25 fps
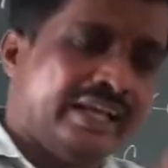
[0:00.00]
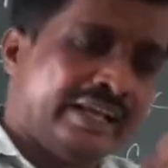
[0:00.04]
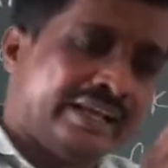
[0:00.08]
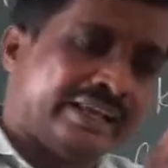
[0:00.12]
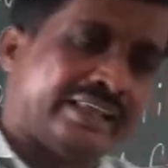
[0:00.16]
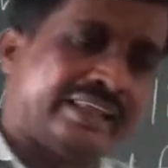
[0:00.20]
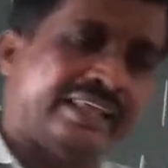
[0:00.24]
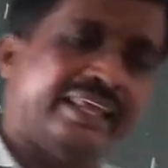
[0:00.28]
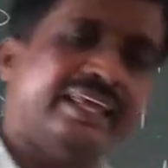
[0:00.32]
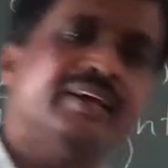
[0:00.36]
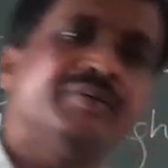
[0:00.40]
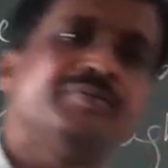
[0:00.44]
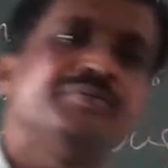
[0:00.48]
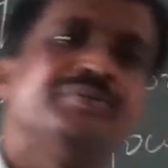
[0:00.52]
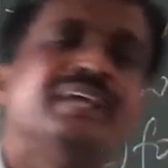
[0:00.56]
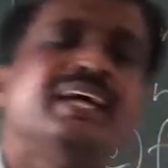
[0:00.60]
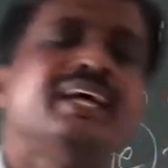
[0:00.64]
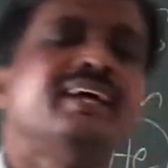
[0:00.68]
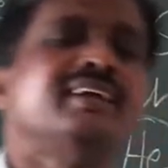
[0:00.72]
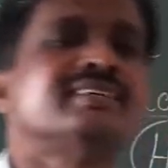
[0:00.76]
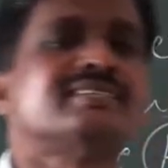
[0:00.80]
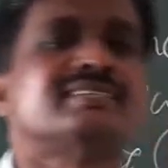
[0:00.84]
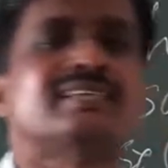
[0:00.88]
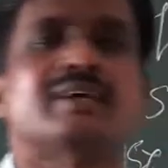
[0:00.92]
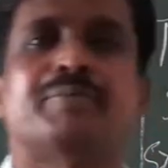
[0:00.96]
keep
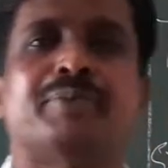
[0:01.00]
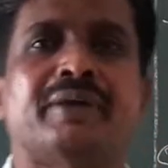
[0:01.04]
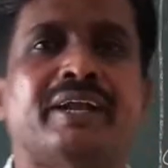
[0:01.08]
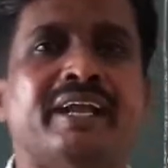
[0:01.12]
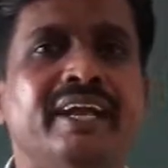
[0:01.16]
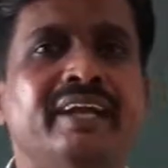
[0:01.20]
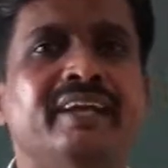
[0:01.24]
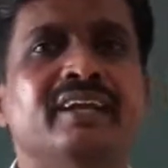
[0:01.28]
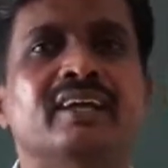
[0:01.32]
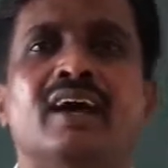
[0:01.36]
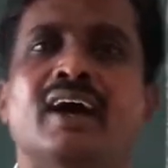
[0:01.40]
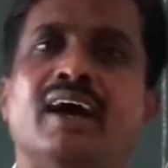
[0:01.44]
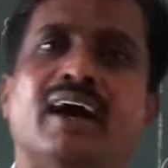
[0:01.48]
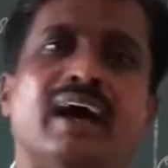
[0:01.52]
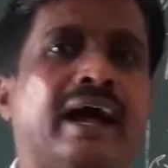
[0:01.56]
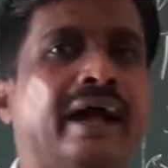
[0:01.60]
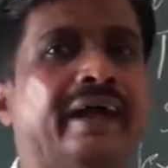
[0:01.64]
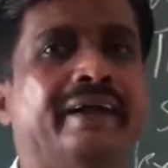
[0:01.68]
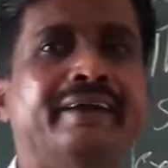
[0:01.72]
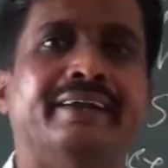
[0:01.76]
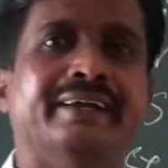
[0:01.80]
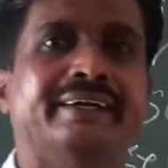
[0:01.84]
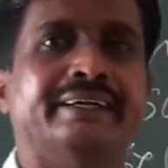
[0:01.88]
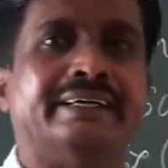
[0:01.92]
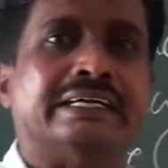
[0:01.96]
their separate
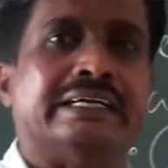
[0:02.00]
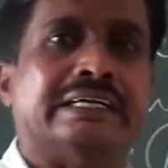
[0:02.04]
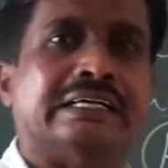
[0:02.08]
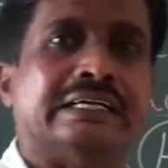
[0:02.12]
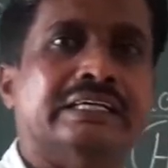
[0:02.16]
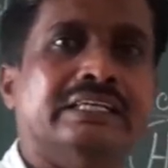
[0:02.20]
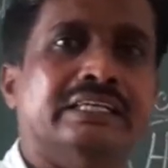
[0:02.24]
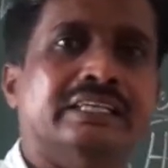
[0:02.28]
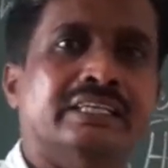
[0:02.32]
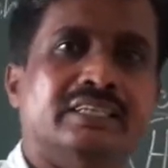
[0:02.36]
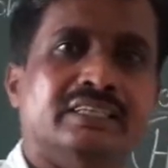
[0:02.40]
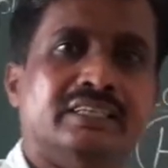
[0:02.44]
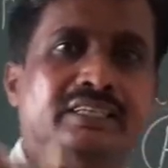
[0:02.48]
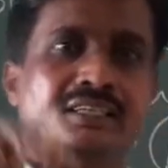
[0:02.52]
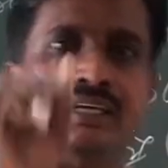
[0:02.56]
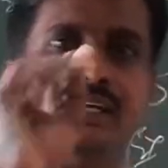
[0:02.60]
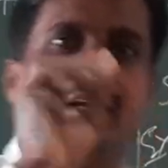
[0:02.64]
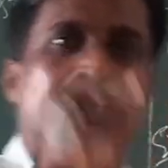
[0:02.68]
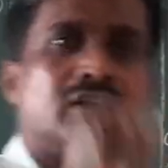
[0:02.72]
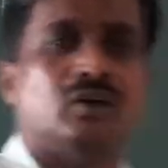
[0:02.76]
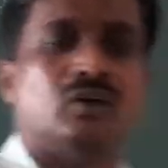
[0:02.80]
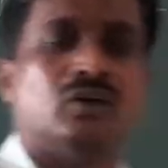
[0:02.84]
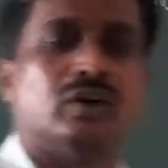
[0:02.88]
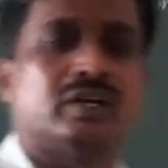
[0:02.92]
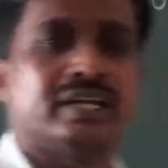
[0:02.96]
identity.
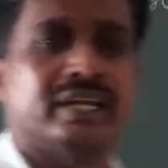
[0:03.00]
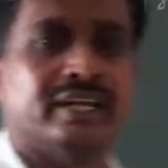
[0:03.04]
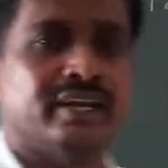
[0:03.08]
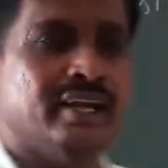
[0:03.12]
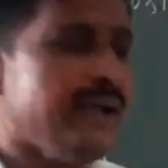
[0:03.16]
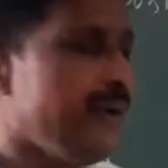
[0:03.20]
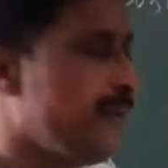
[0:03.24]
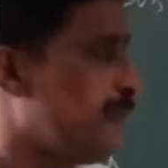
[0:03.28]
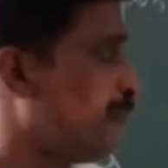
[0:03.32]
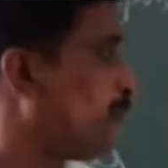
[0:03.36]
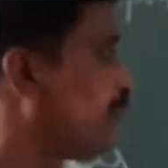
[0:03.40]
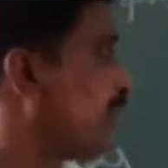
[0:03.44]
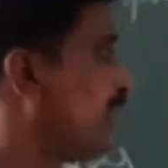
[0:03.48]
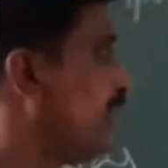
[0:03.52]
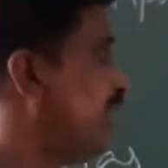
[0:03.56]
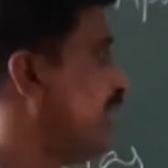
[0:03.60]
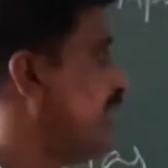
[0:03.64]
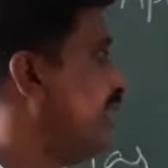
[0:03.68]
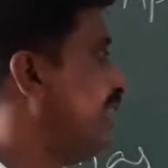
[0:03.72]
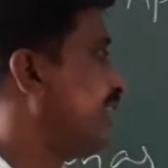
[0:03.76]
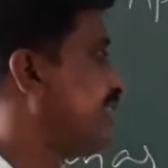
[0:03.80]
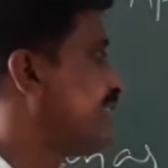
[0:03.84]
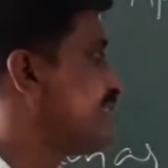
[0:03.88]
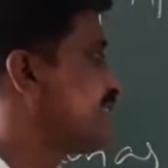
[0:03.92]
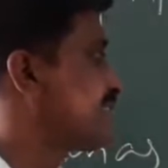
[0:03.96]
Okay, now
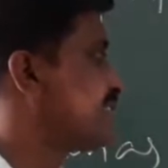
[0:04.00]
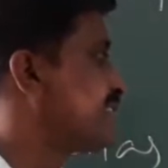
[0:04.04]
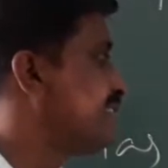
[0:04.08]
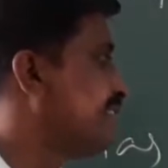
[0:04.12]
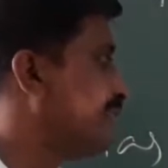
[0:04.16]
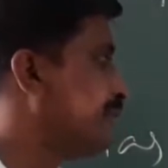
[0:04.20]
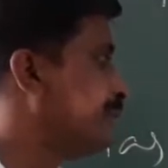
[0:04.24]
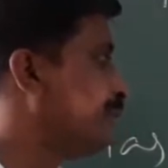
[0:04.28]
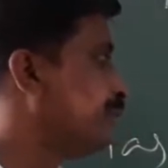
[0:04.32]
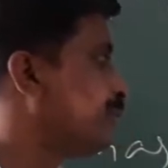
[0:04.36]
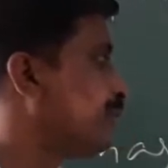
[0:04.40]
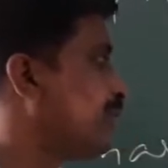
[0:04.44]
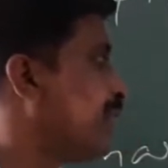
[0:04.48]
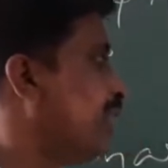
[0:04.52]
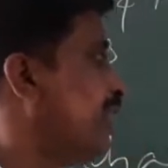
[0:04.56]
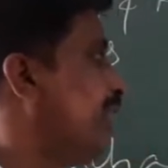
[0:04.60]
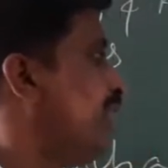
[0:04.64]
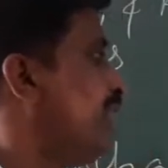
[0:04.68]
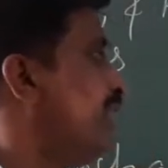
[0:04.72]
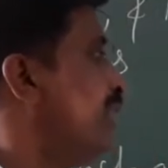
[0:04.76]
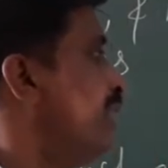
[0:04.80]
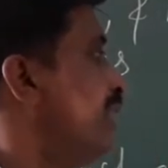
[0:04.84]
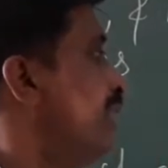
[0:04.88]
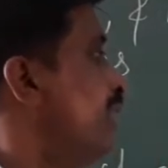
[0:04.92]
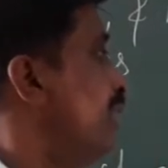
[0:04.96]
let us see.
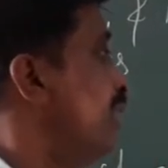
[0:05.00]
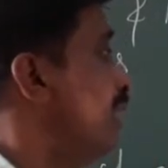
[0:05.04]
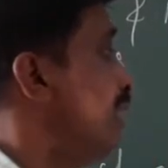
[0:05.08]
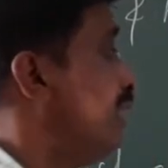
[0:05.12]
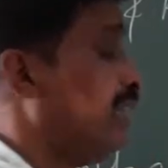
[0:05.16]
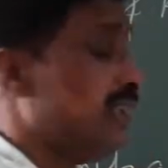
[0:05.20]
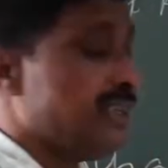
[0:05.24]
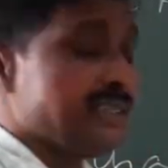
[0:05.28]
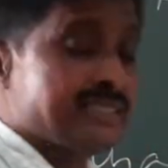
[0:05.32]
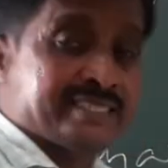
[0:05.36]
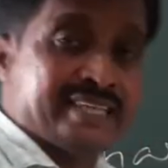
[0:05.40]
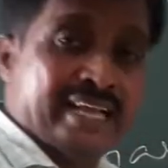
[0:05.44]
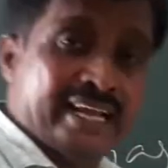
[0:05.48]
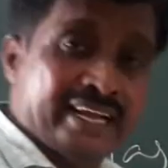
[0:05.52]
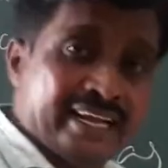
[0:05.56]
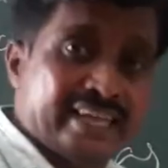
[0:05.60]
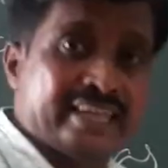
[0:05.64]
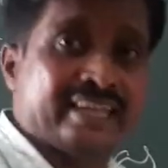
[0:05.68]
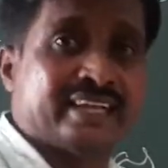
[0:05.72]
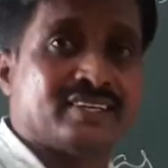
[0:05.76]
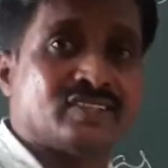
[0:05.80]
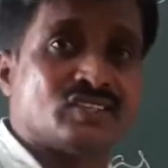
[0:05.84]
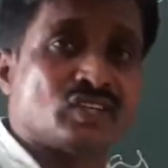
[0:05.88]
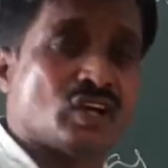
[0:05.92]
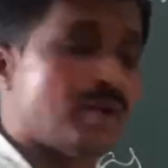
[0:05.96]

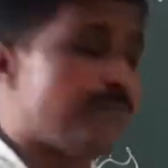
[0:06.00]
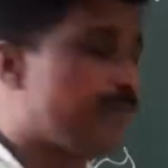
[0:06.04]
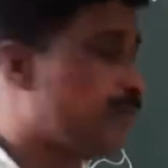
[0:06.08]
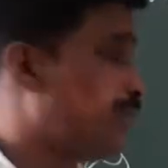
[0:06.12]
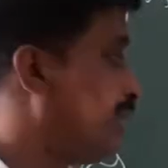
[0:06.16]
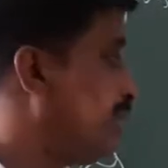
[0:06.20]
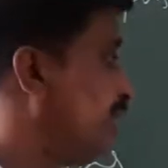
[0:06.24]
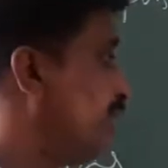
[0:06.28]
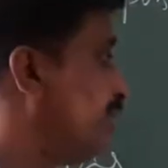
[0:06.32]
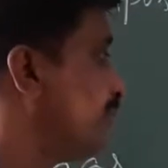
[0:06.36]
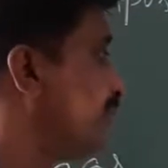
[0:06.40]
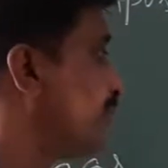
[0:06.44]
Second example.